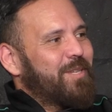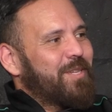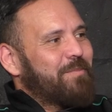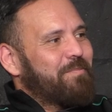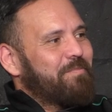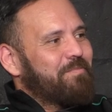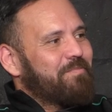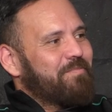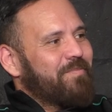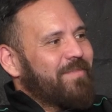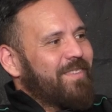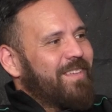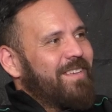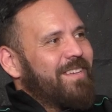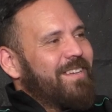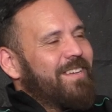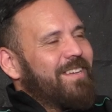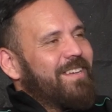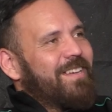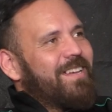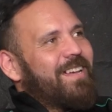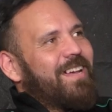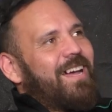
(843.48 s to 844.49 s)
New Zealand.
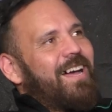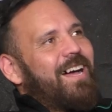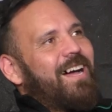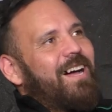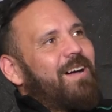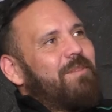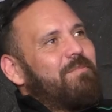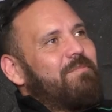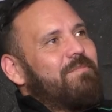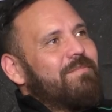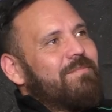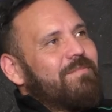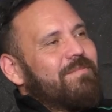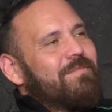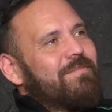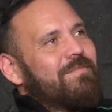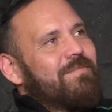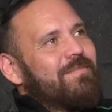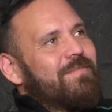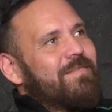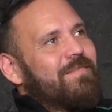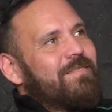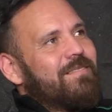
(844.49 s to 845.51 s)
Um,
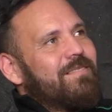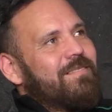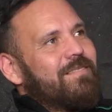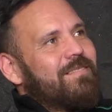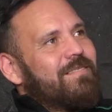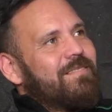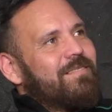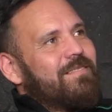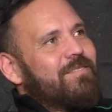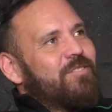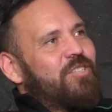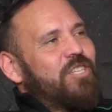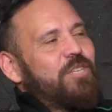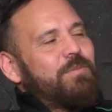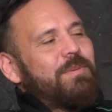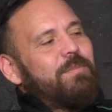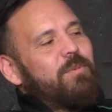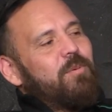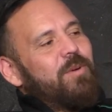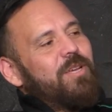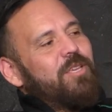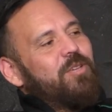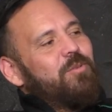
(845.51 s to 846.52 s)
do you
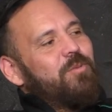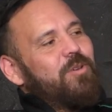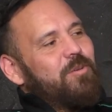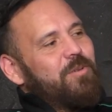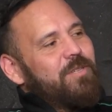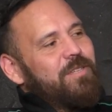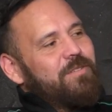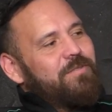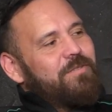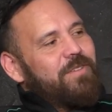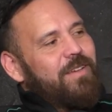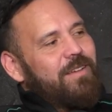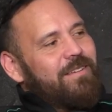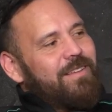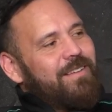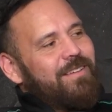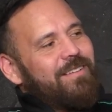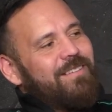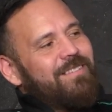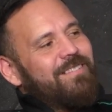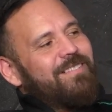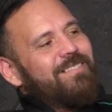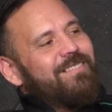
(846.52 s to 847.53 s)
remember where you were when you found
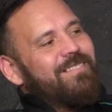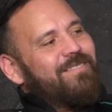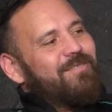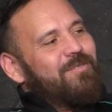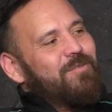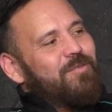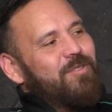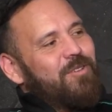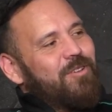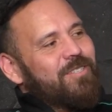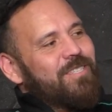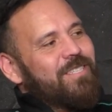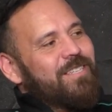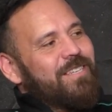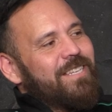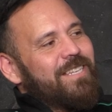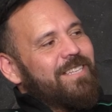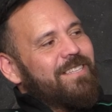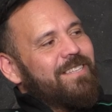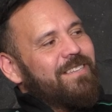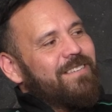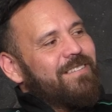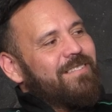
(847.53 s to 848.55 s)
out you got
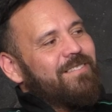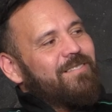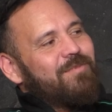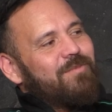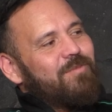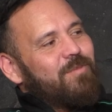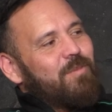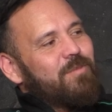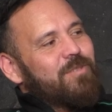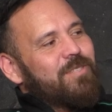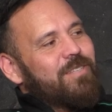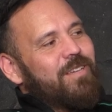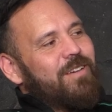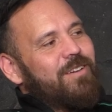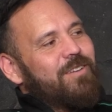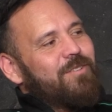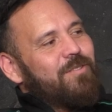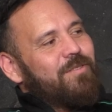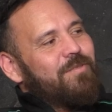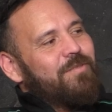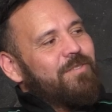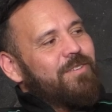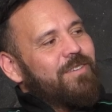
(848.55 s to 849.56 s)
selected? What was
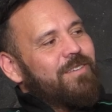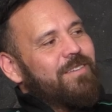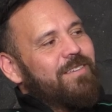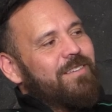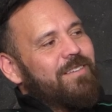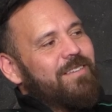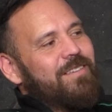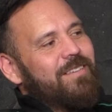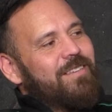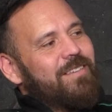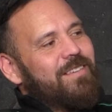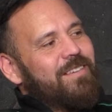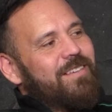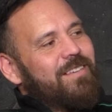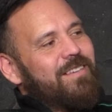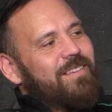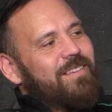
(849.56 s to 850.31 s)
going on for you? Um,